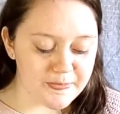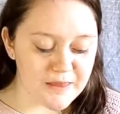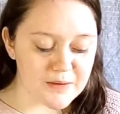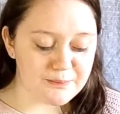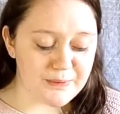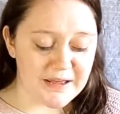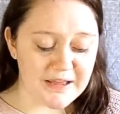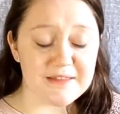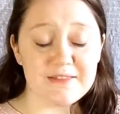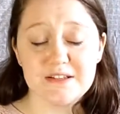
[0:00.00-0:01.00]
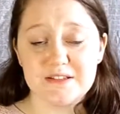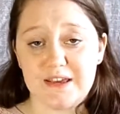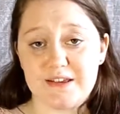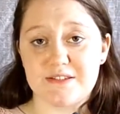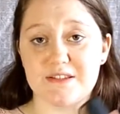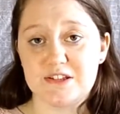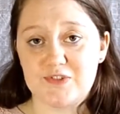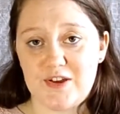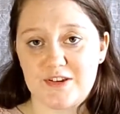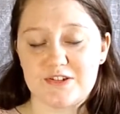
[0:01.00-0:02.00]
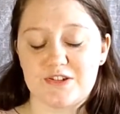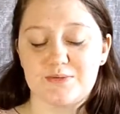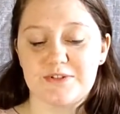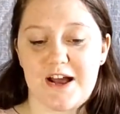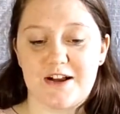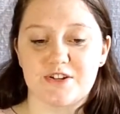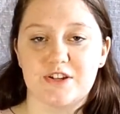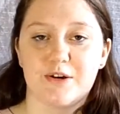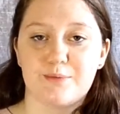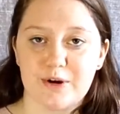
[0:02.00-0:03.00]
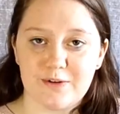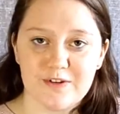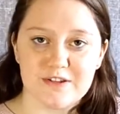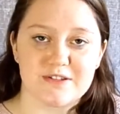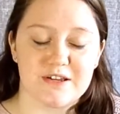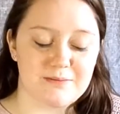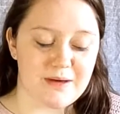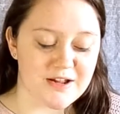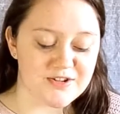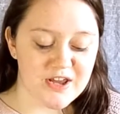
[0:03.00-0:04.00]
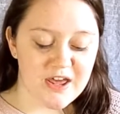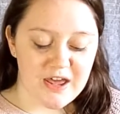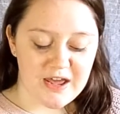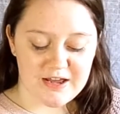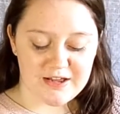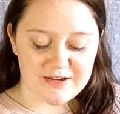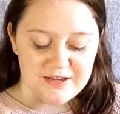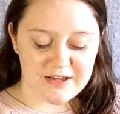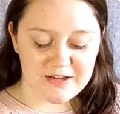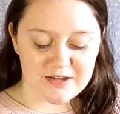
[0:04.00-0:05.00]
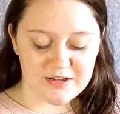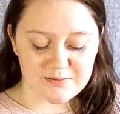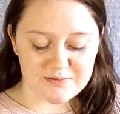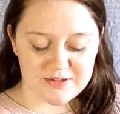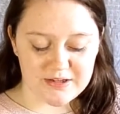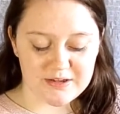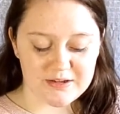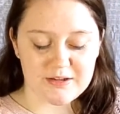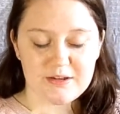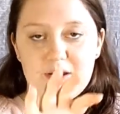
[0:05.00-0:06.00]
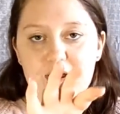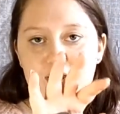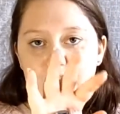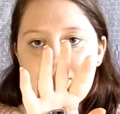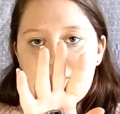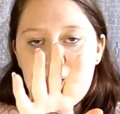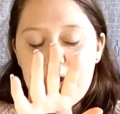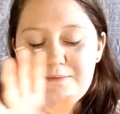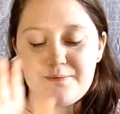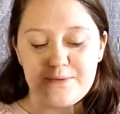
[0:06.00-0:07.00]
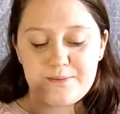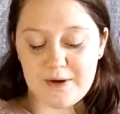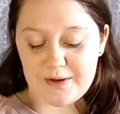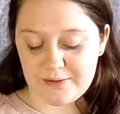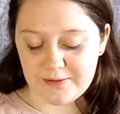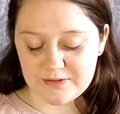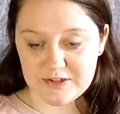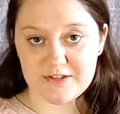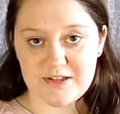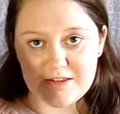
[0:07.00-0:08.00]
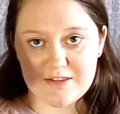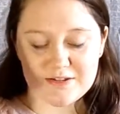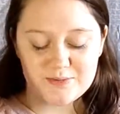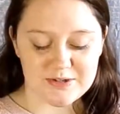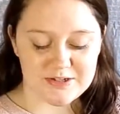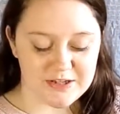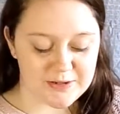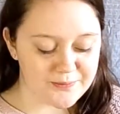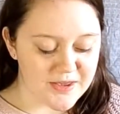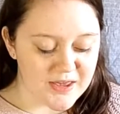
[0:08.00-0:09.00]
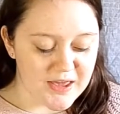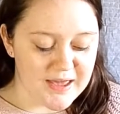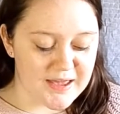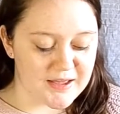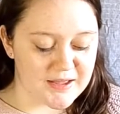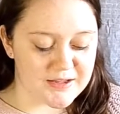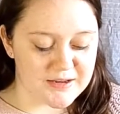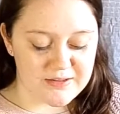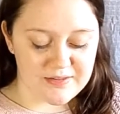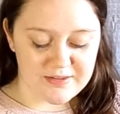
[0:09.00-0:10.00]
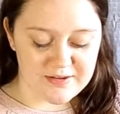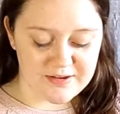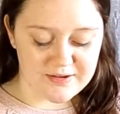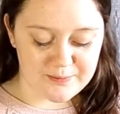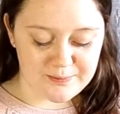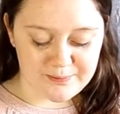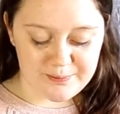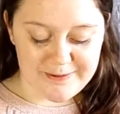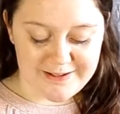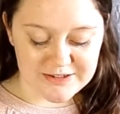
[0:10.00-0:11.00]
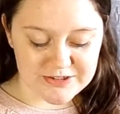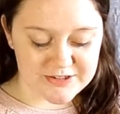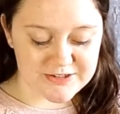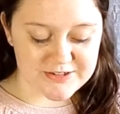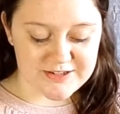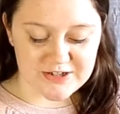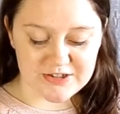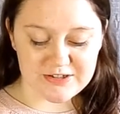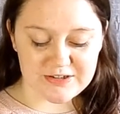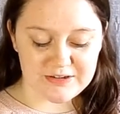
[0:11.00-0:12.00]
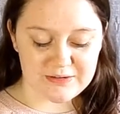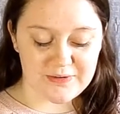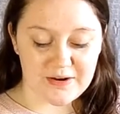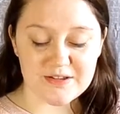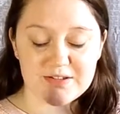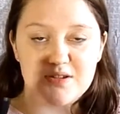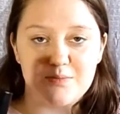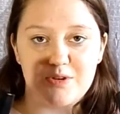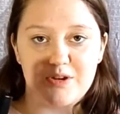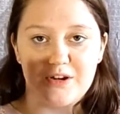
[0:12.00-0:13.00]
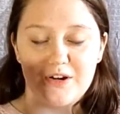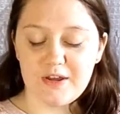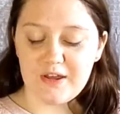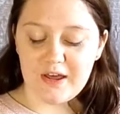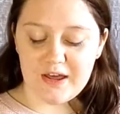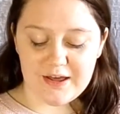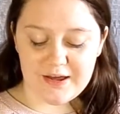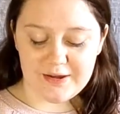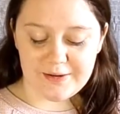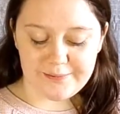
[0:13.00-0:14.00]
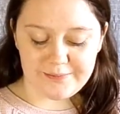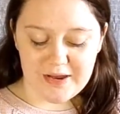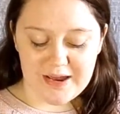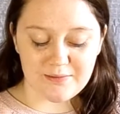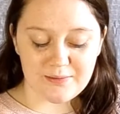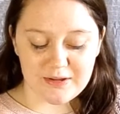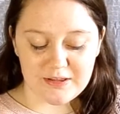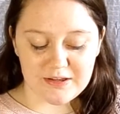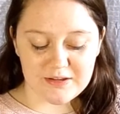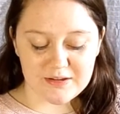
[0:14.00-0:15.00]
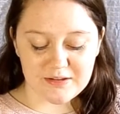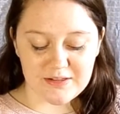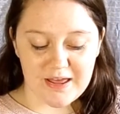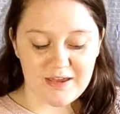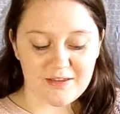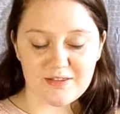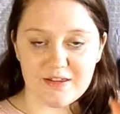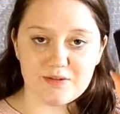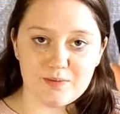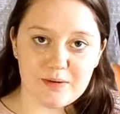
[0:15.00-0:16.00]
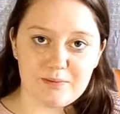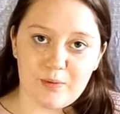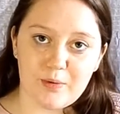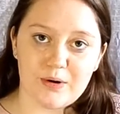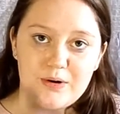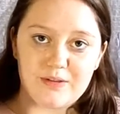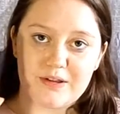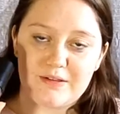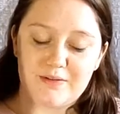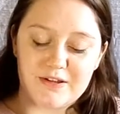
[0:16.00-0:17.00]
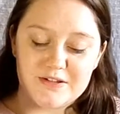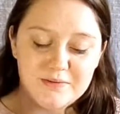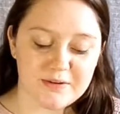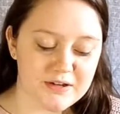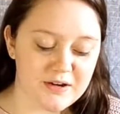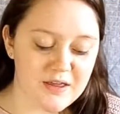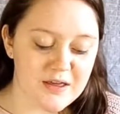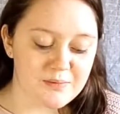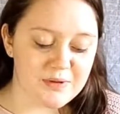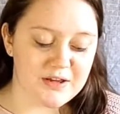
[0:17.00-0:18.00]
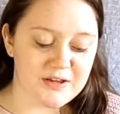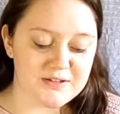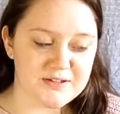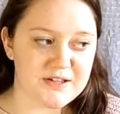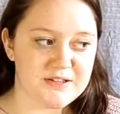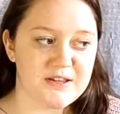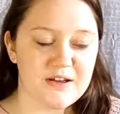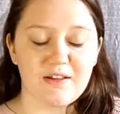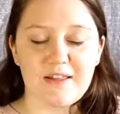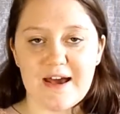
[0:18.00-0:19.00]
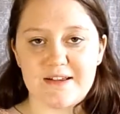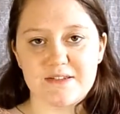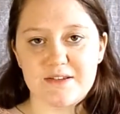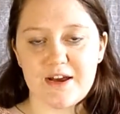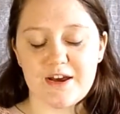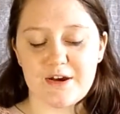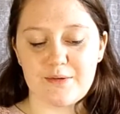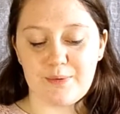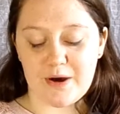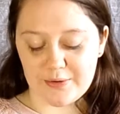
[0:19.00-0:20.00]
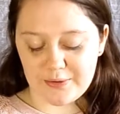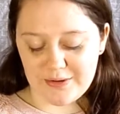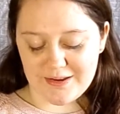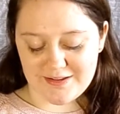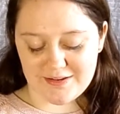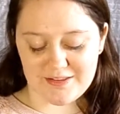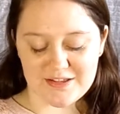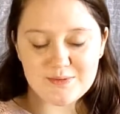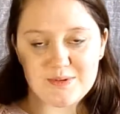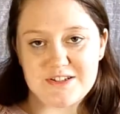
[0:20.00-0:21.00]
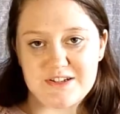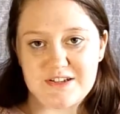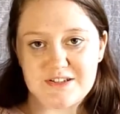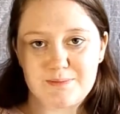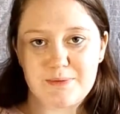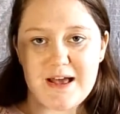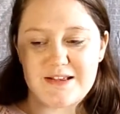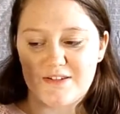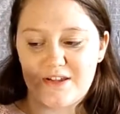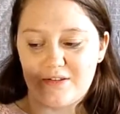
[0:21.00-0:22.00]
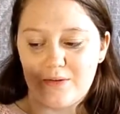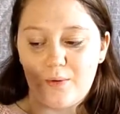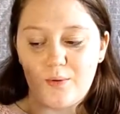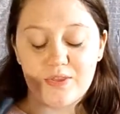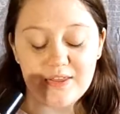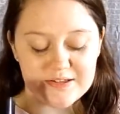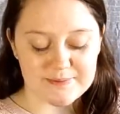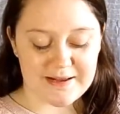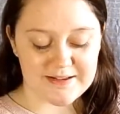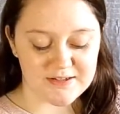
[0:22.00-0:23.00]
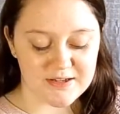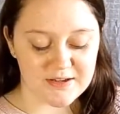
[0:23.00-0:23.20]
But in this case, this foundation was actually a perfect skin match, and it comes in another pump bottle just like this one did, and the packaging is actually very similar. I really like this one more than this one because it's a glass bottle, and this one is plastic. The whole thing is plastic.